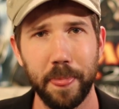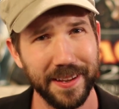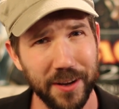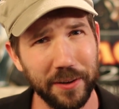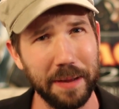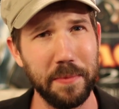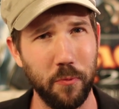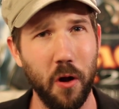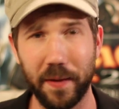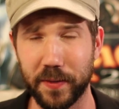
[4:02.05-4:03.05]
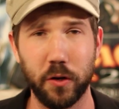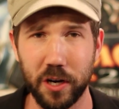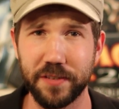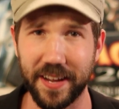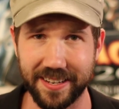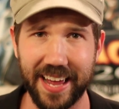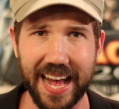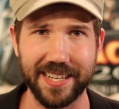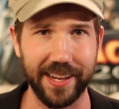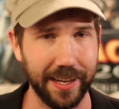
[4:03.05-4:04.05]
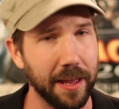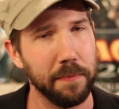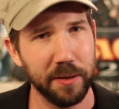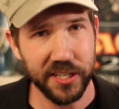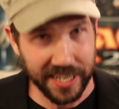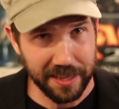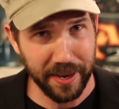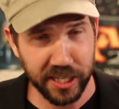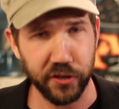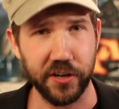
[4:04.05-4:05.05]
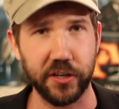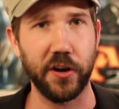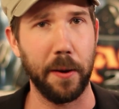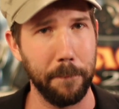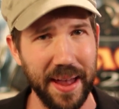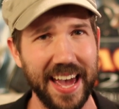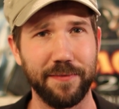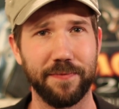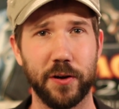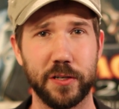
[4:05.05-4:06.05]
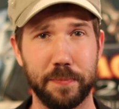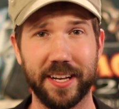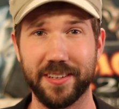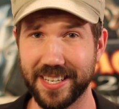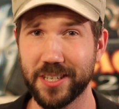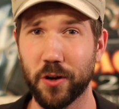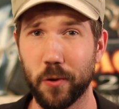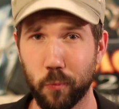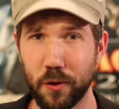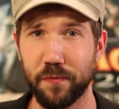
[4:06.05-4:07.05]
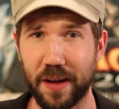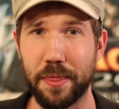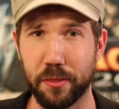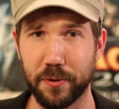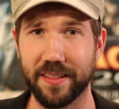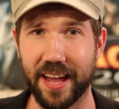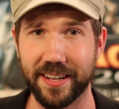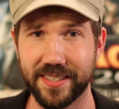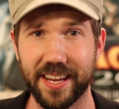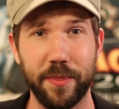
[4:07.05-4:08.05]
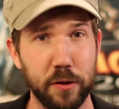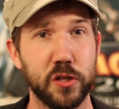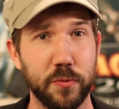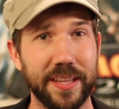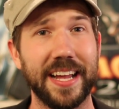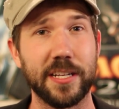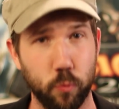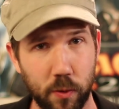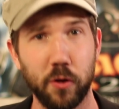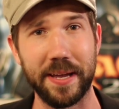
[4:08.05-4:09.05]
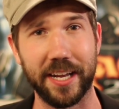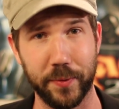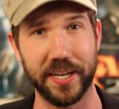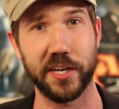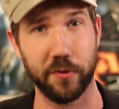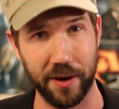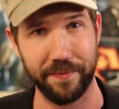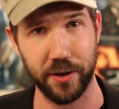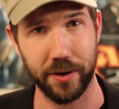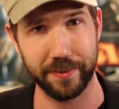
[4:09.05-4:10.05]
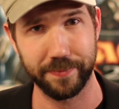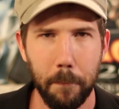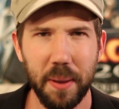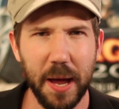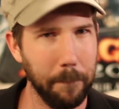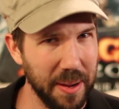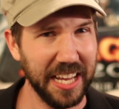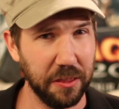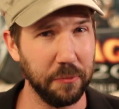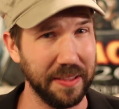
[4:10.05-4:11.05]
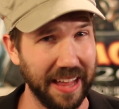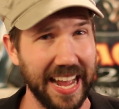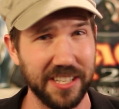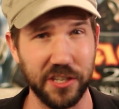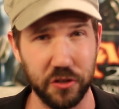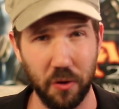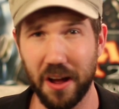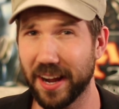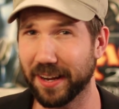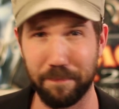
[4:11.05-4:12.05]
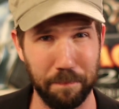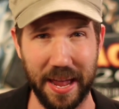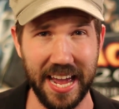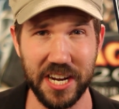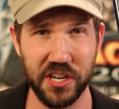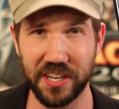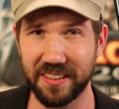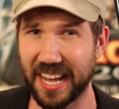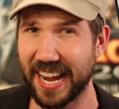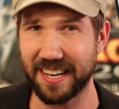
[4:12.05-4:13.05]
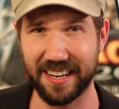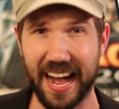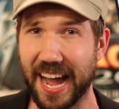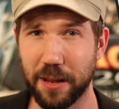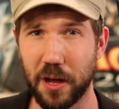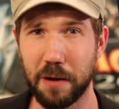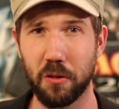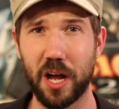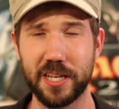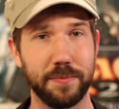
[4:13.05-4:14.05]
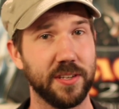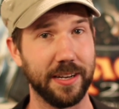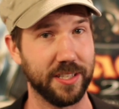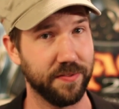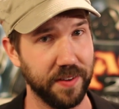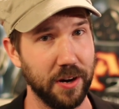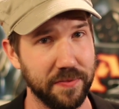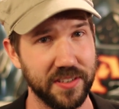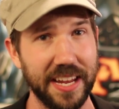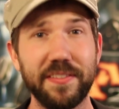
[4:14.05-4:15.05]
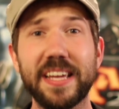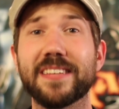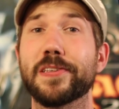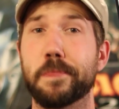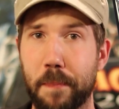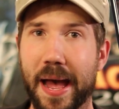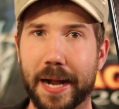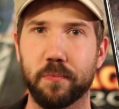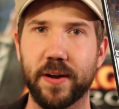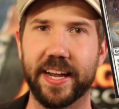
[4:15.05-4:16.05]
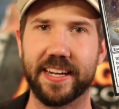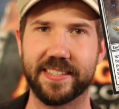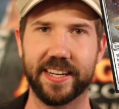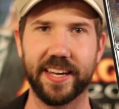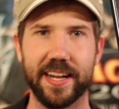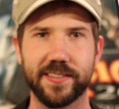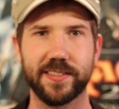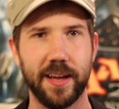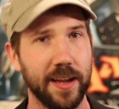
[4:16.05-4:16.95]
Now don't get me wrong, the card's fantastic, but you need to make sure you're good on mana first because this card will find 3 lands, and those 3 lands will be going in your graveyard. But binning 3 lands and drawing a Banishing Light and Eidolon of Blossoms in a Sphere of Safety is as backbreaking as it gets.